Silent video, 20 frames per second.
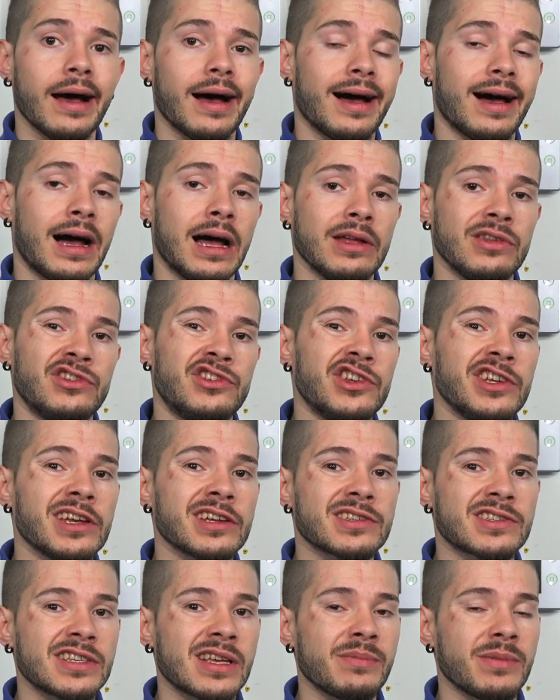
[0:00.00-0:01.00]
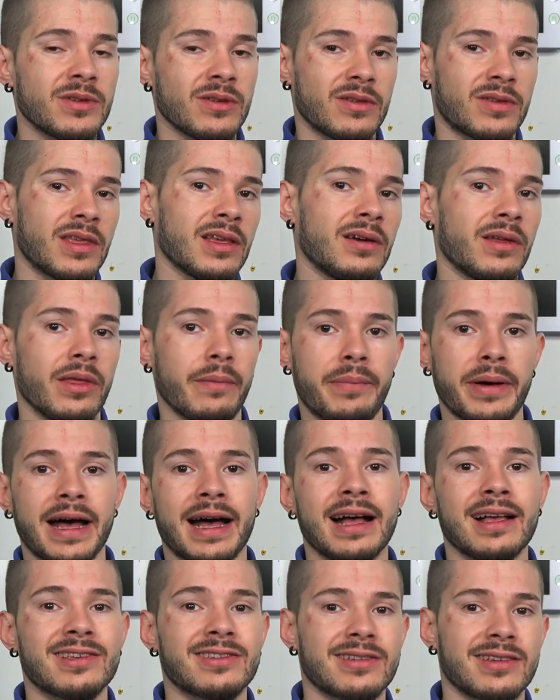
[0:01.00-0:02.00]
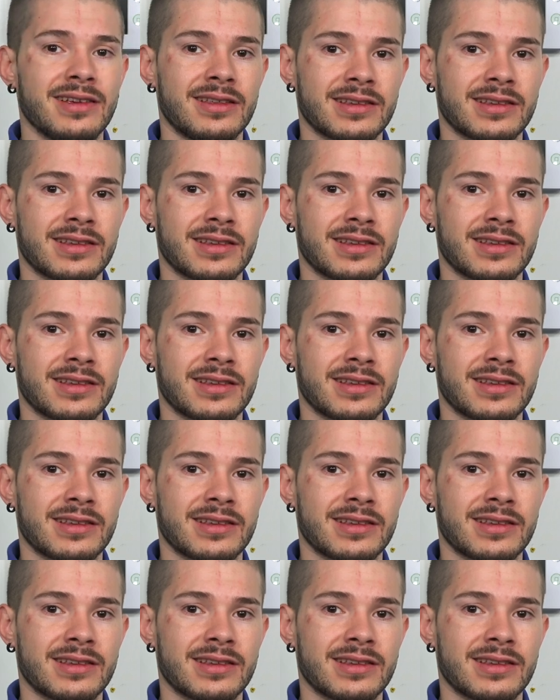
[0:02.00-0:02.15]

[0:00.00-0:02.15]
Uh, G S M is a thing of the past.